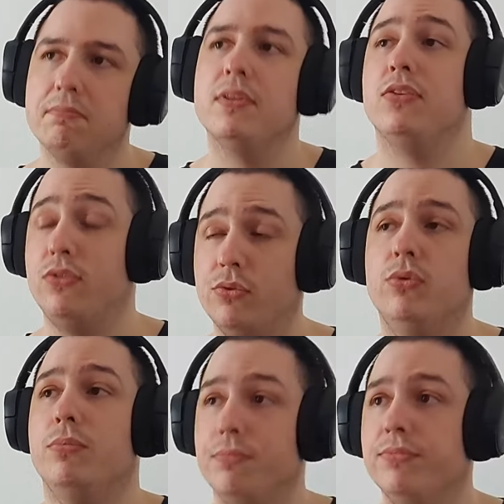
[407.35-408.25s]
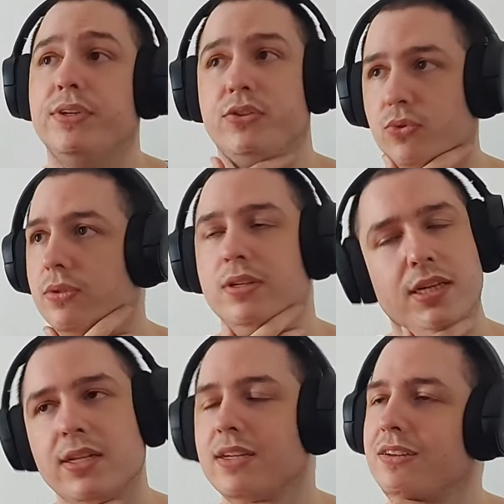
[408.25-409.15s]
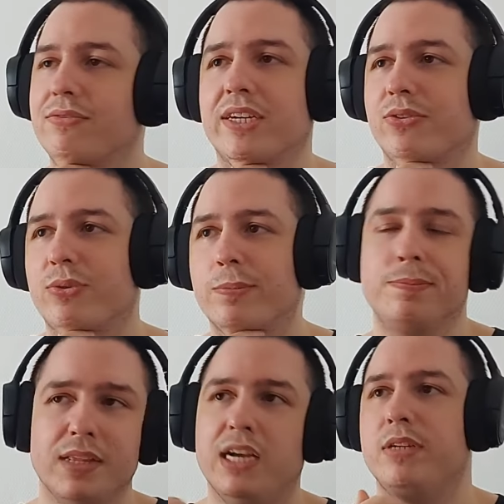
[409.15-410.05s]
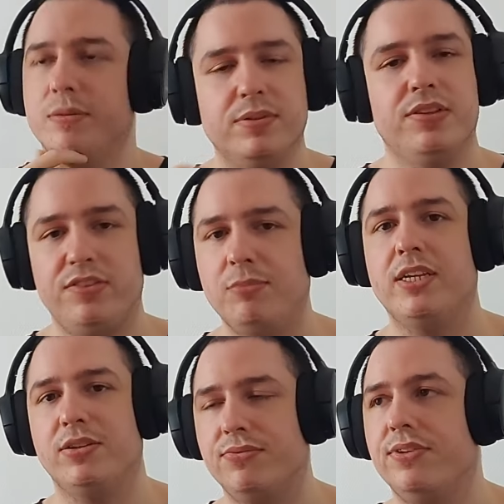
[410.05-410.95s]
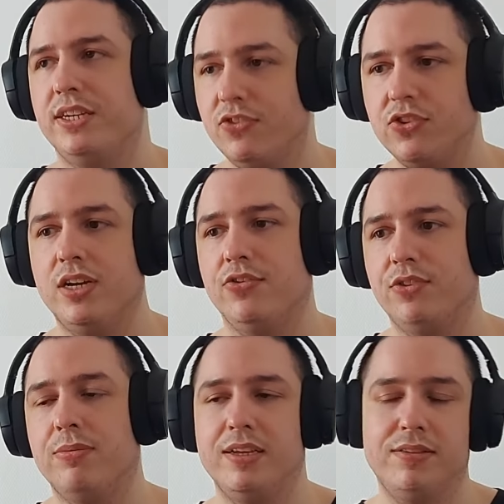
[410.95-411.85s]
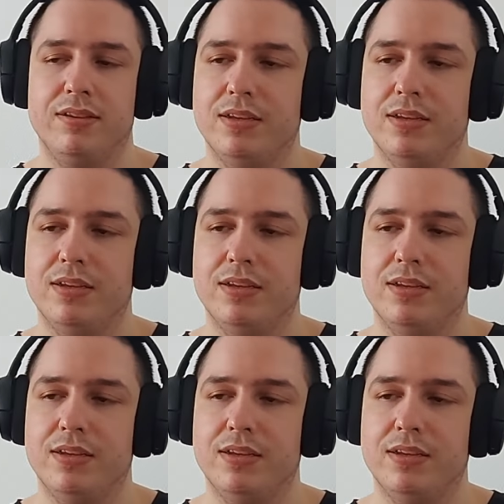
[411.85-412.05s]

So, very cool. Very cool. I'm hype. This seems like a very charged update.